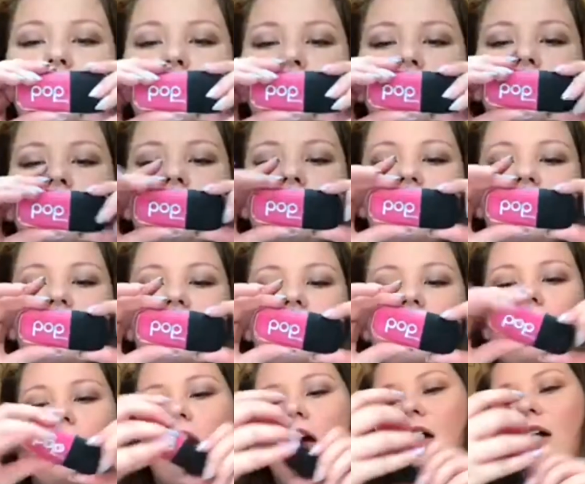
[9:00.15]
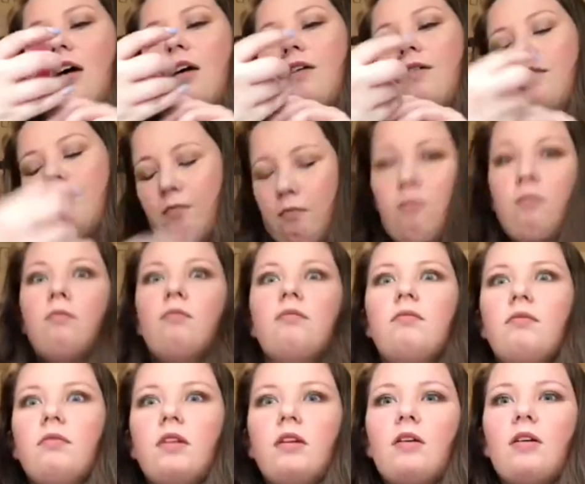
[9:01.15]
one in uh
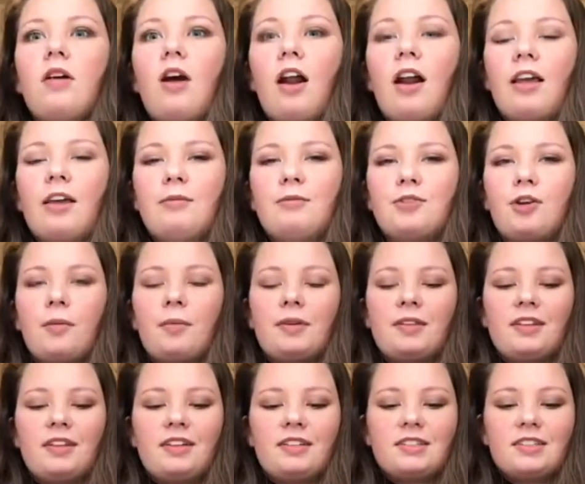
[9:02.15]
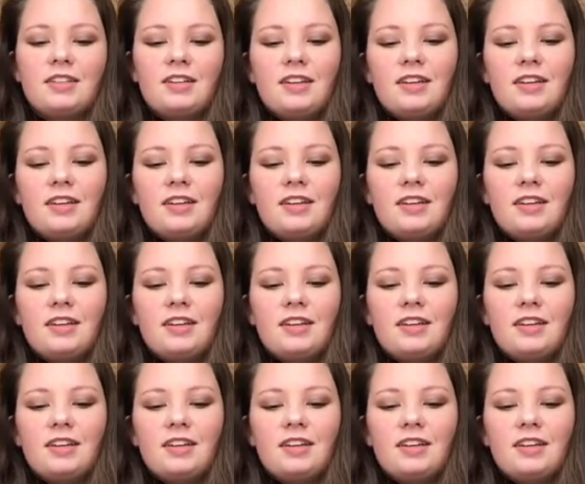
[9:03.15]
God, I keep dropping things.